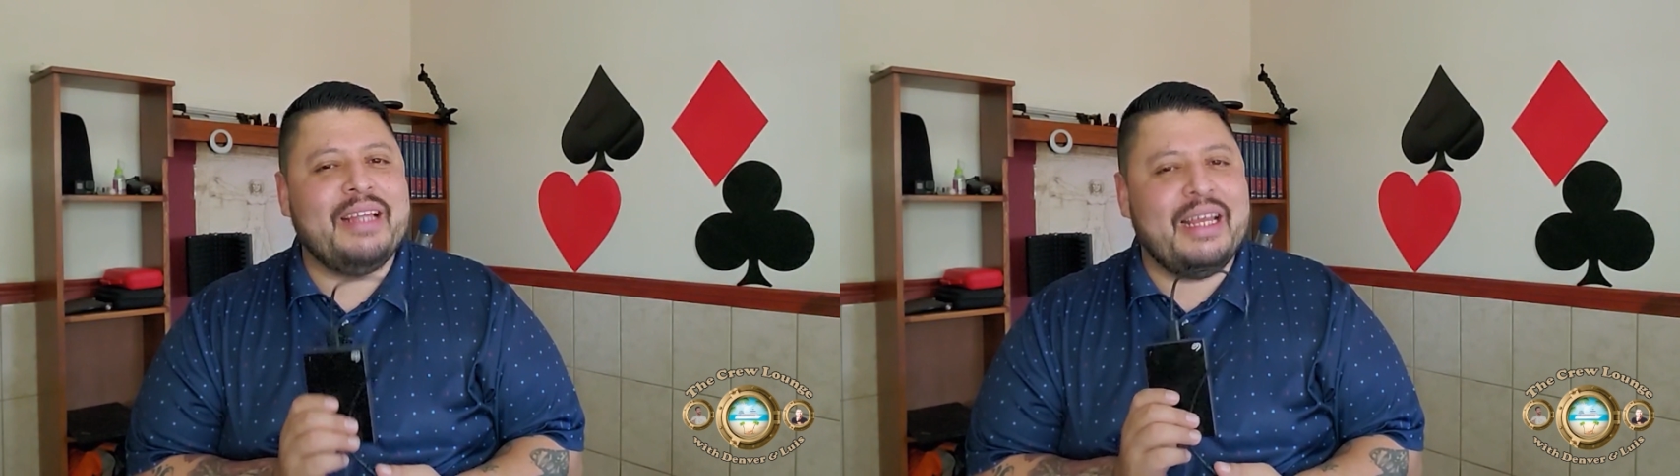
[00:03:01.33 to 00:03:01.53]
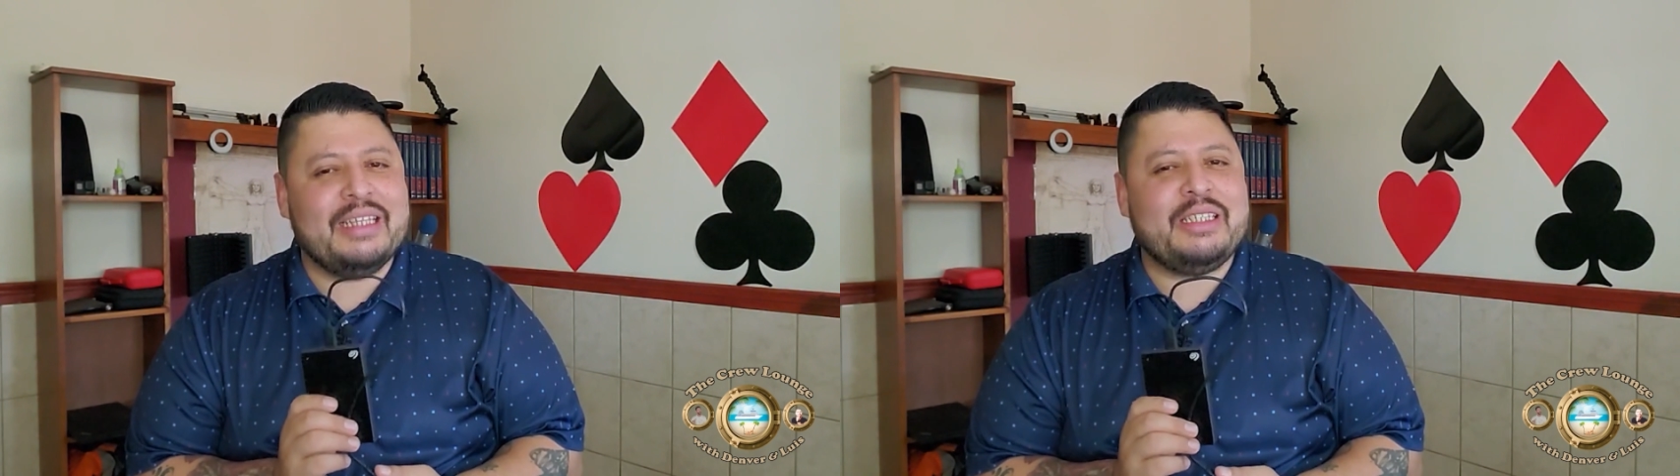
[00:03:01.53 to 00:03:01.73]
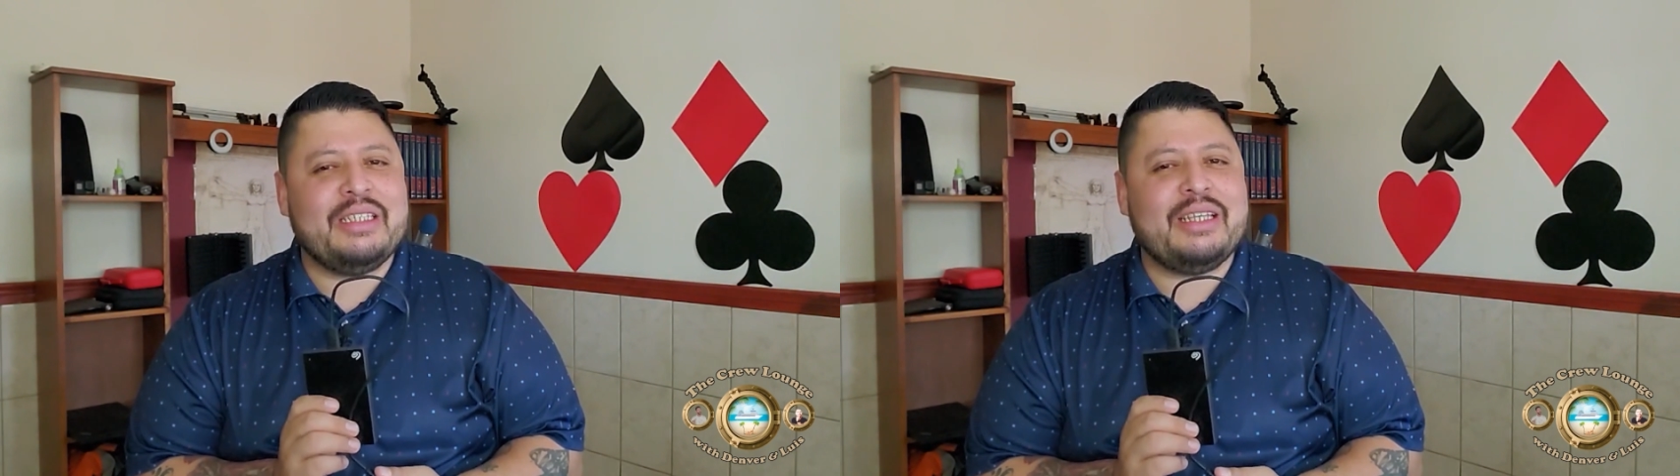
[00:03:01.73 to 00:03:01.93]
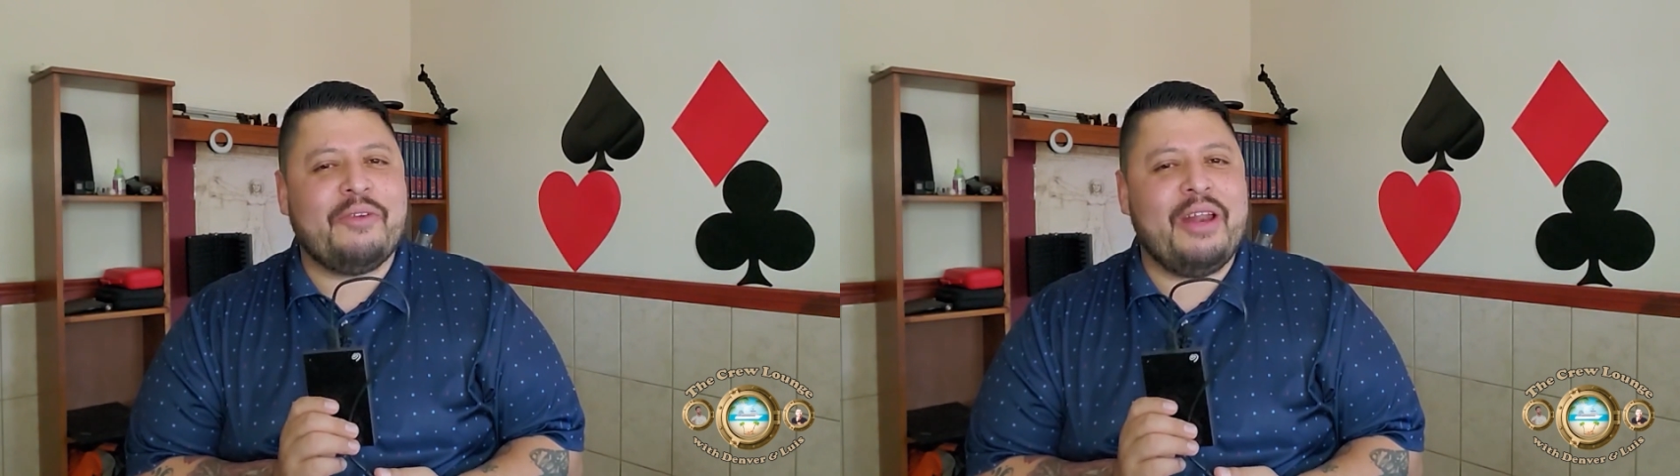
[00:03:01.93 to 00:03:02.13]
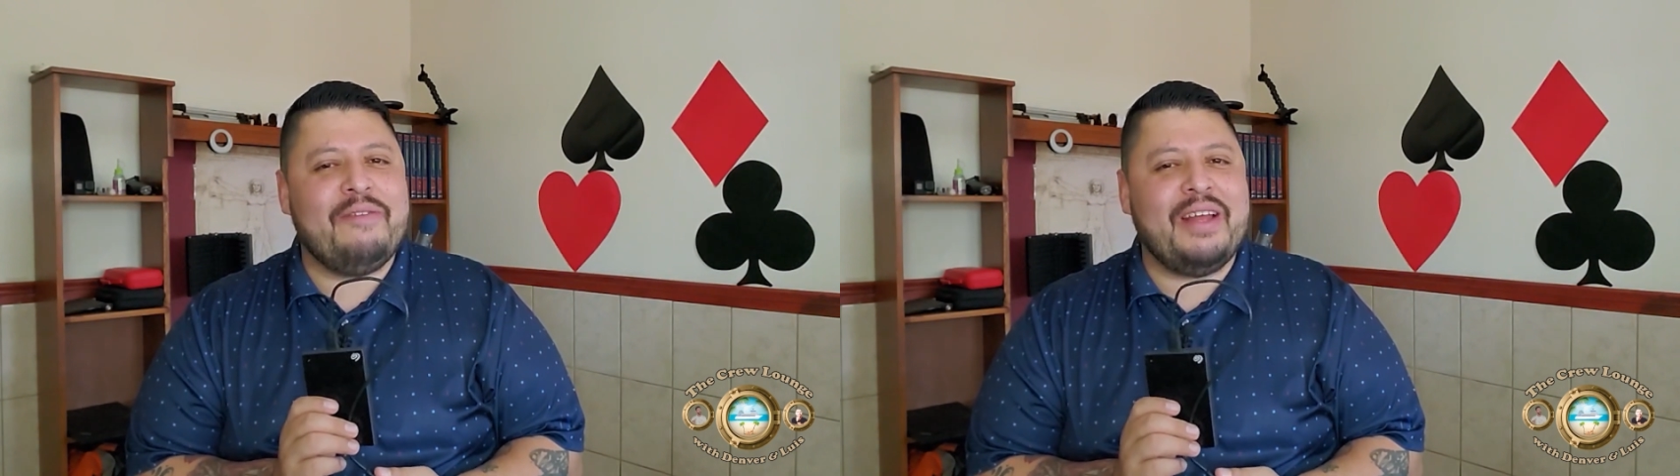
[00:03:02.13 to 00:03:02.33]
This is a
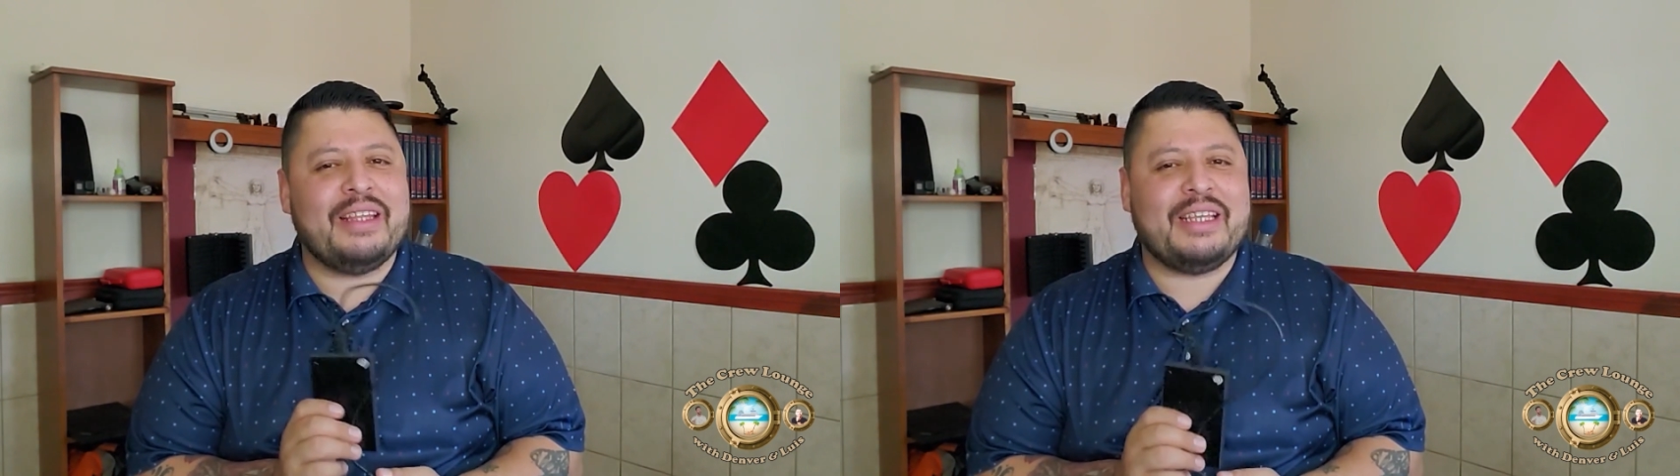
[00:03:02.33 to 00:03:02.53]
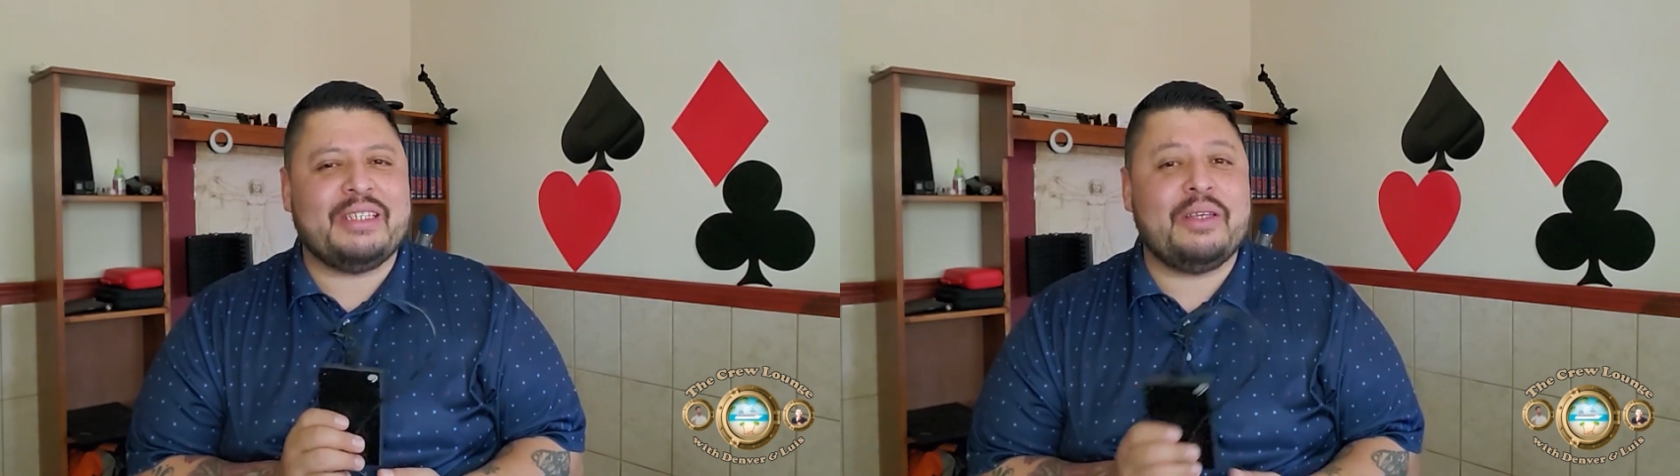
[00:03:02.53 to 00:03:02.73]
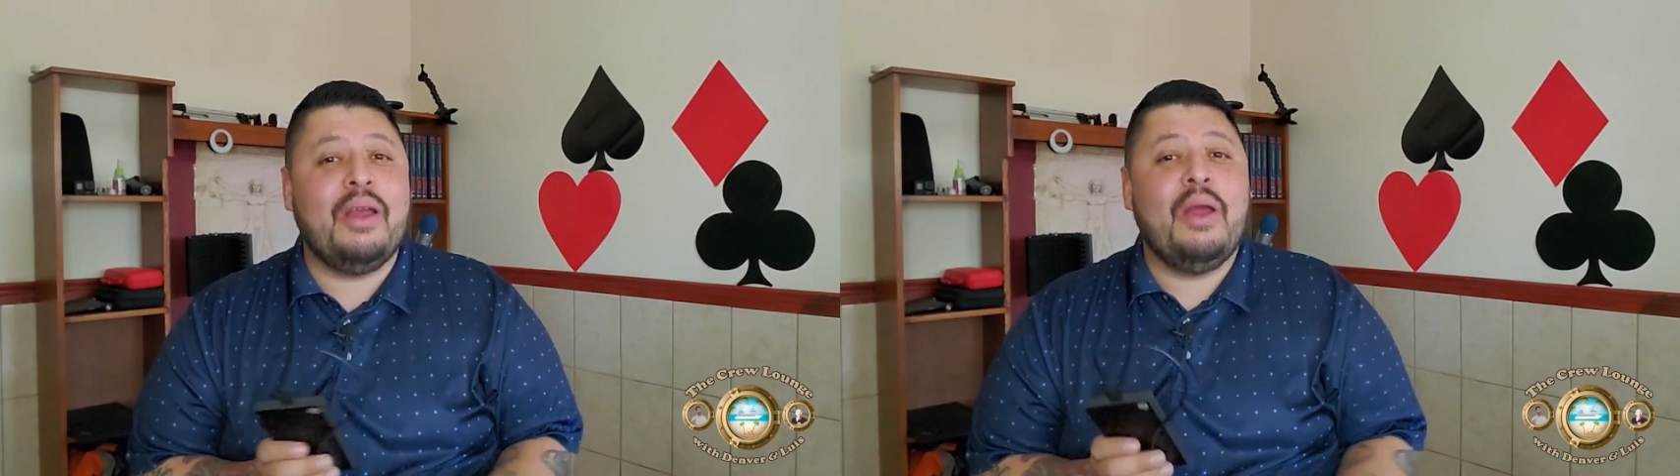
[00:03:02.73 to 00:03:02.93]
great advantage,